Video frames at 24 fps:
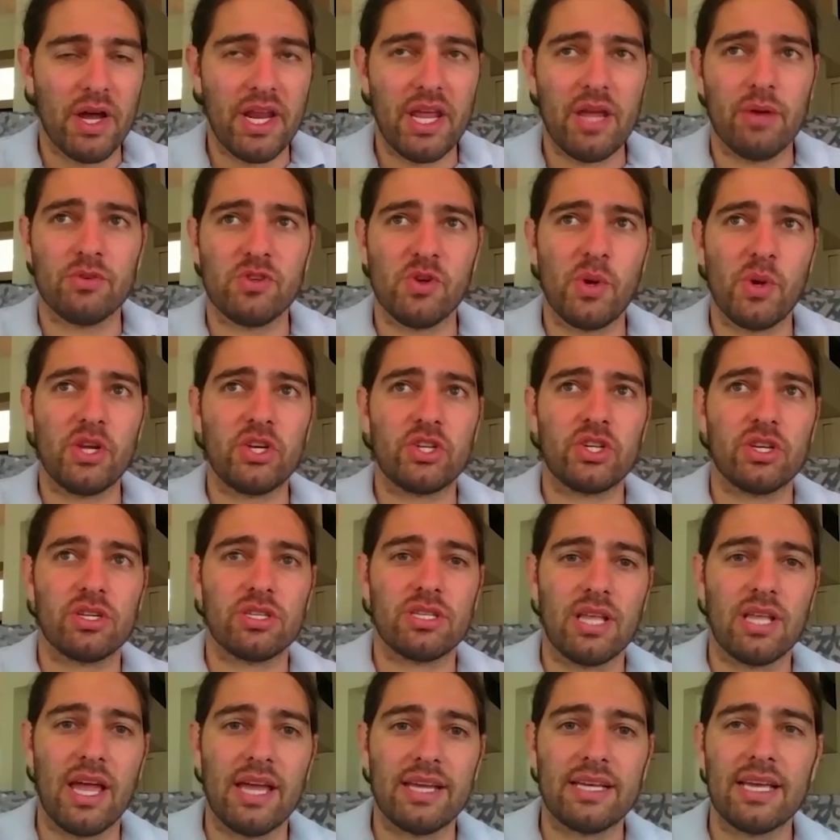It was always just
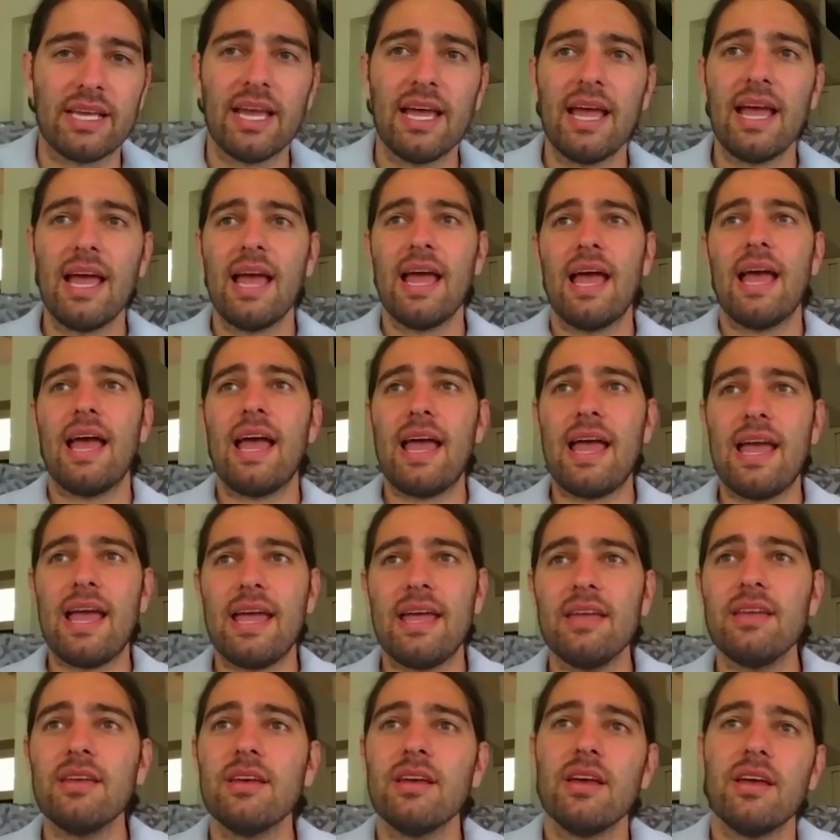like,
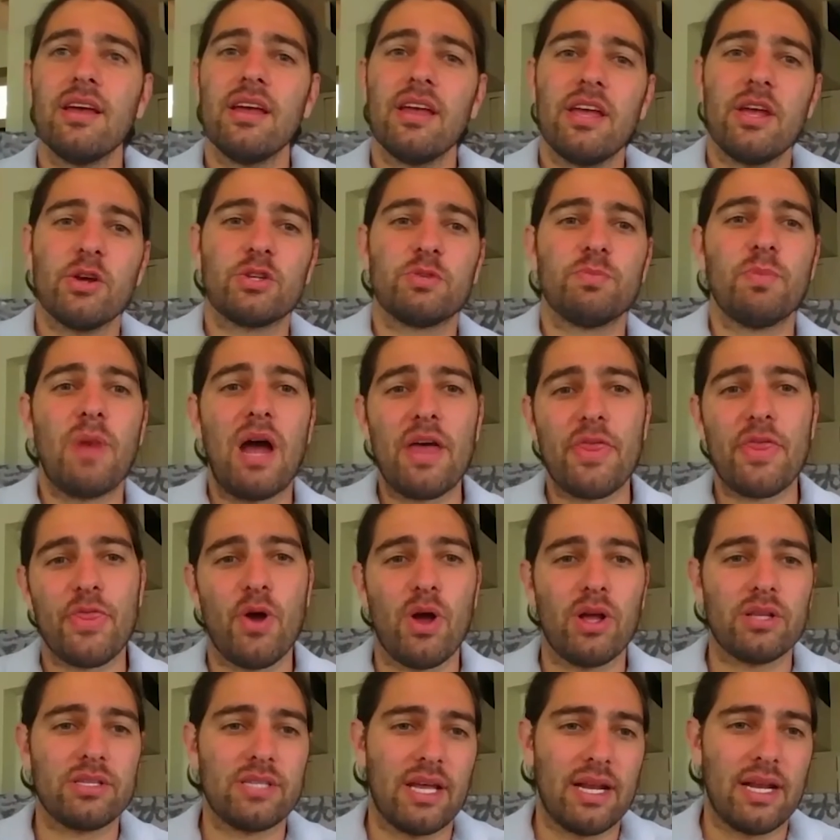hey, here's my
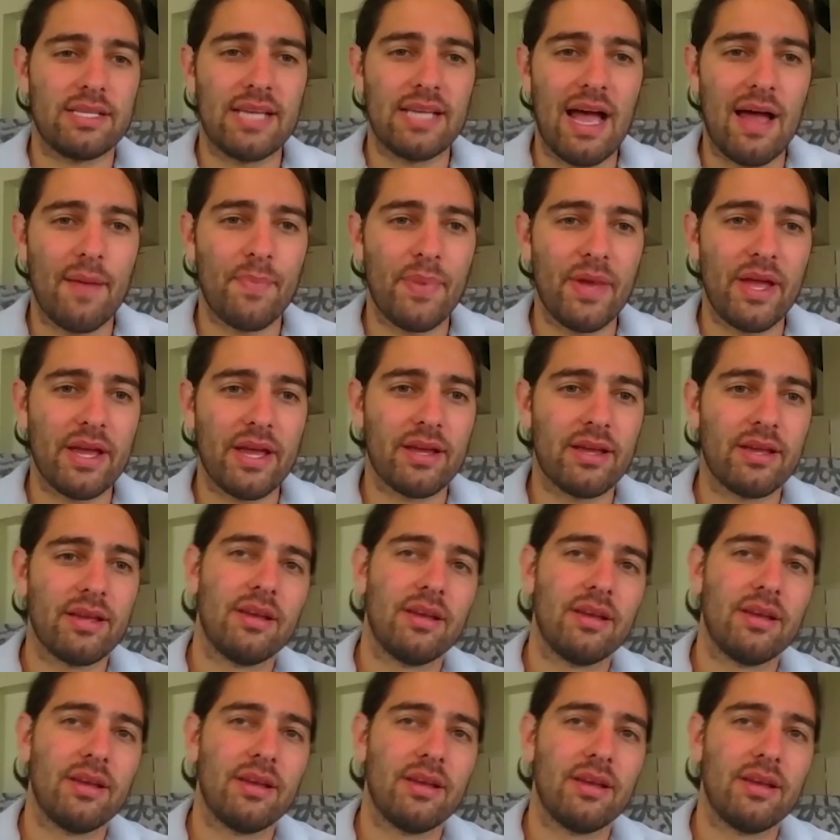thoughts on a topic.